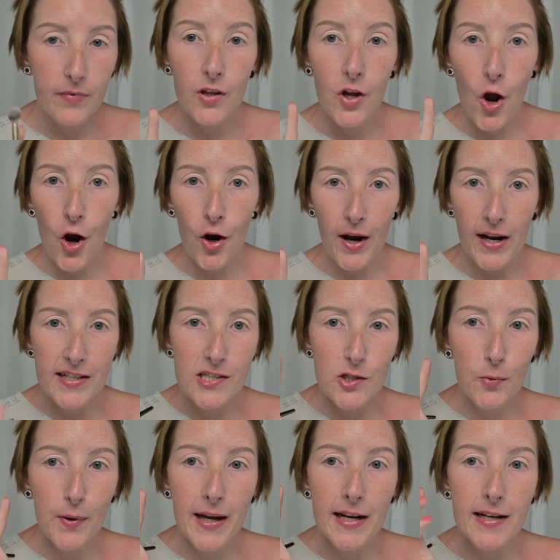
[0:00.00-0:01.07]
Alright, so
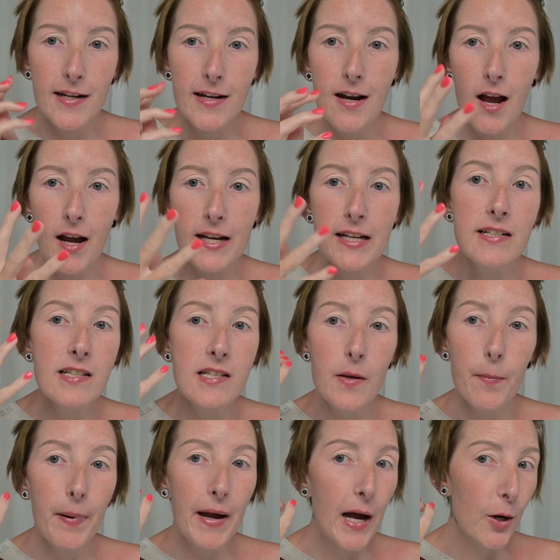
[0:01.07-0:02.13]
we got a nice
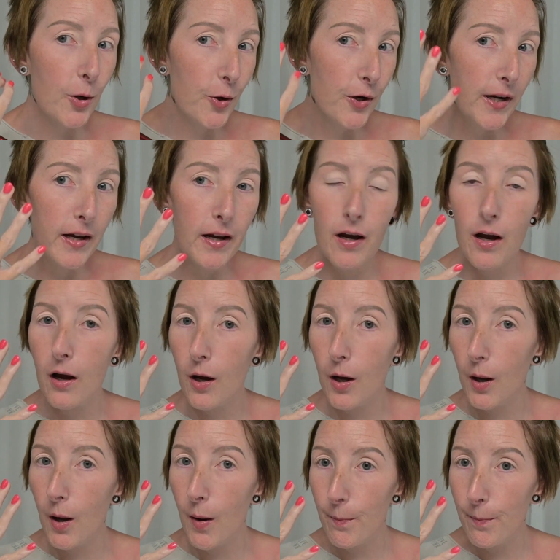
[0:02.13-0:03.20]
powdery
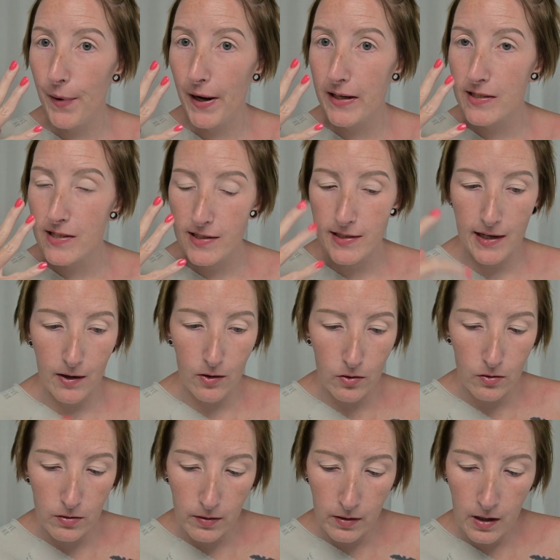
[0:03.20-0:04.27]
base
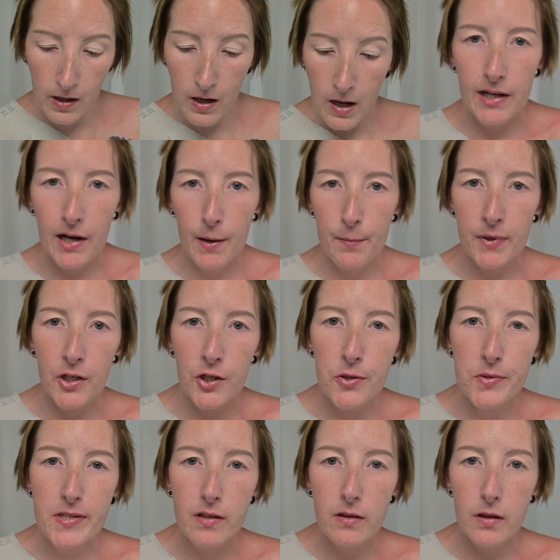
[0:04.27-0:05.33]
down. Now I'm going to
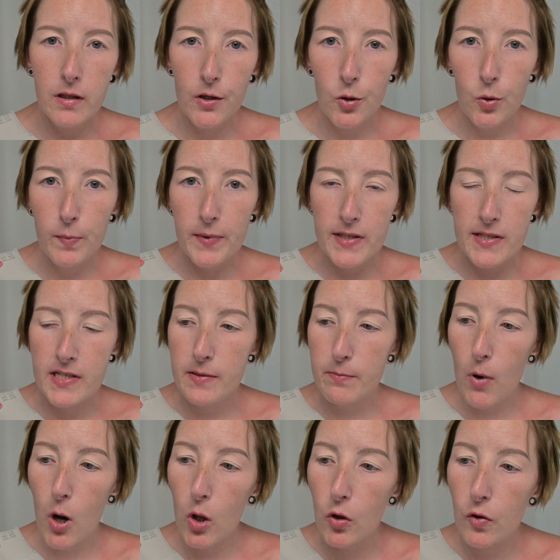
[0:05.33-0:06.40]
use a little bit
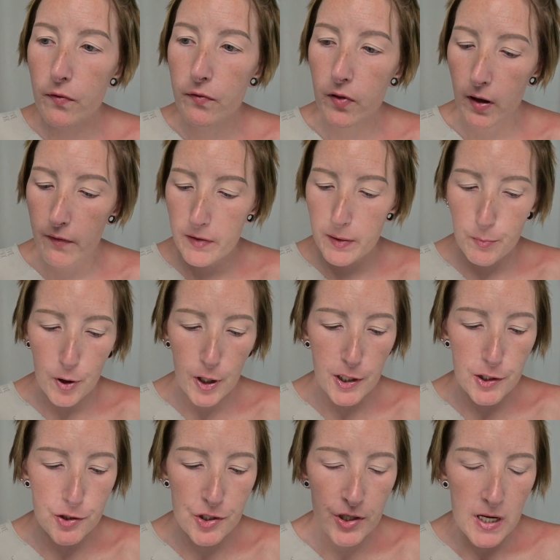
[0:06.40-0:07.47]
smaller fluffy
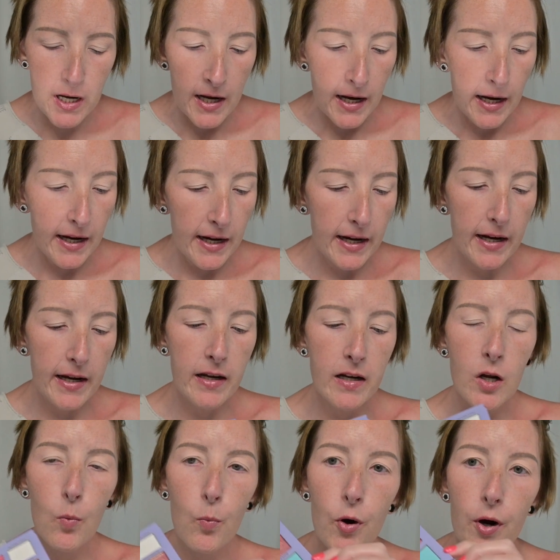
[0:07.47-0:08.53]
brush,
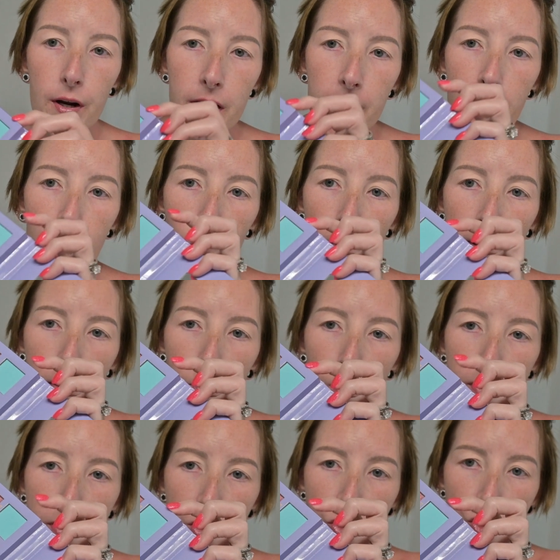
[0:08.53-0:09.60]
and we're going to go in
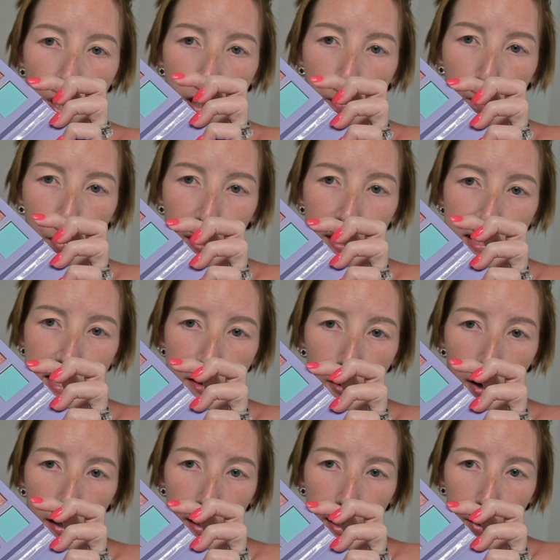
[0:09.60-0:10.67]
with the shade Breezy
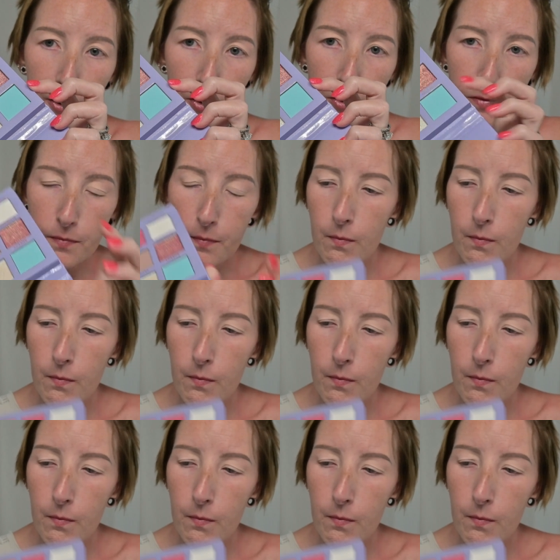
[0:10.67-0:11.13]
right here.